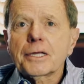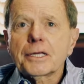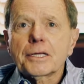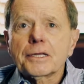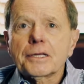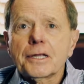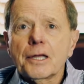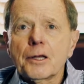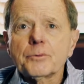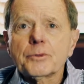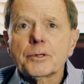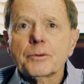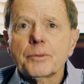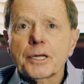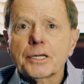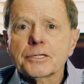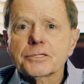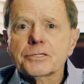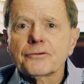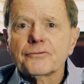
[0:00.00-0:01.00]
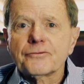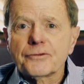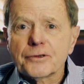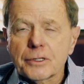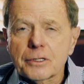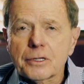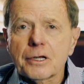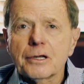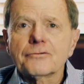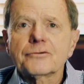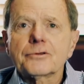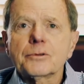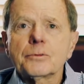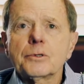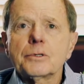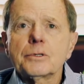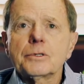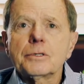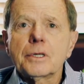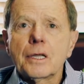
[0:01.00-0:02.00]
in and help the patient feel
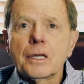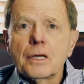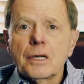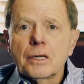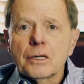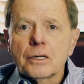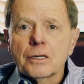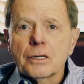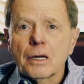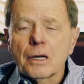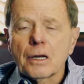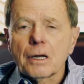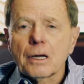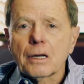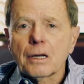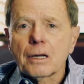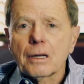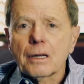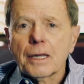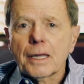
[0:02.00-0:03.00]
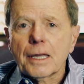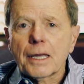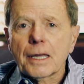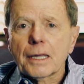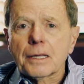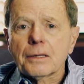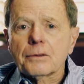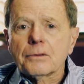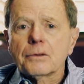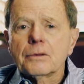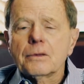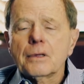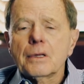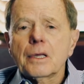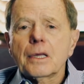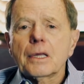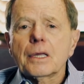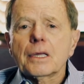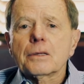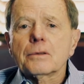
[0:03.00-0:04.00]
comfortable and
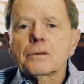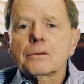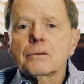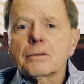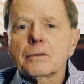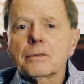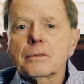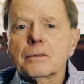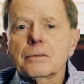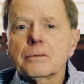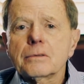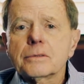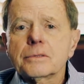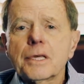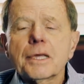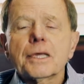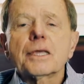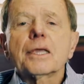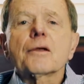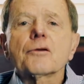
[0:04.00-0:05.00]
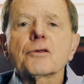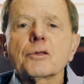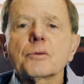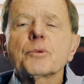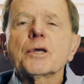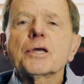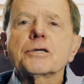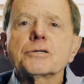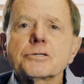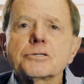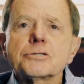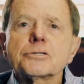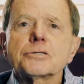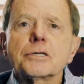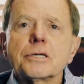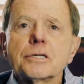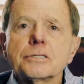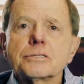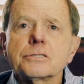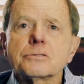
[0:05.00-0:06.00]
take care of the patient's
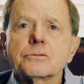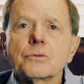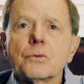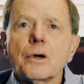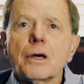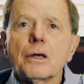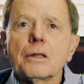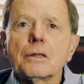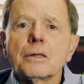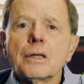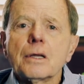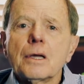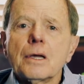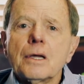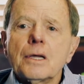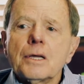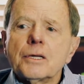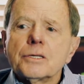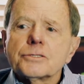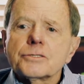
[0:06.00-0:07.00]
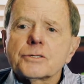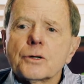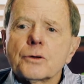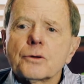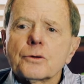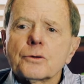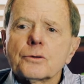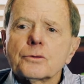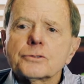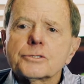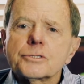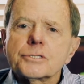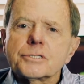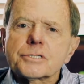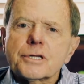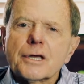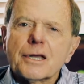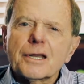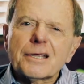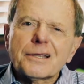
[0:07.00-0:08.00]
needs as well. So
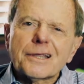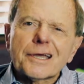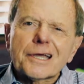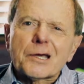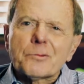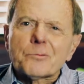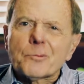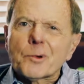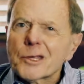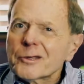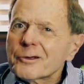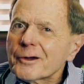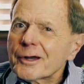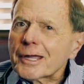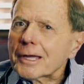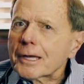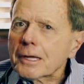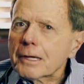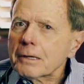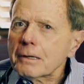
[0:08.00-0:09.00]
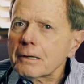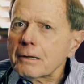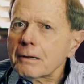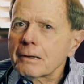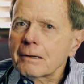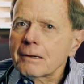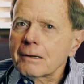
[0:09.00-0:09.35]
she's kind of like a mother hen,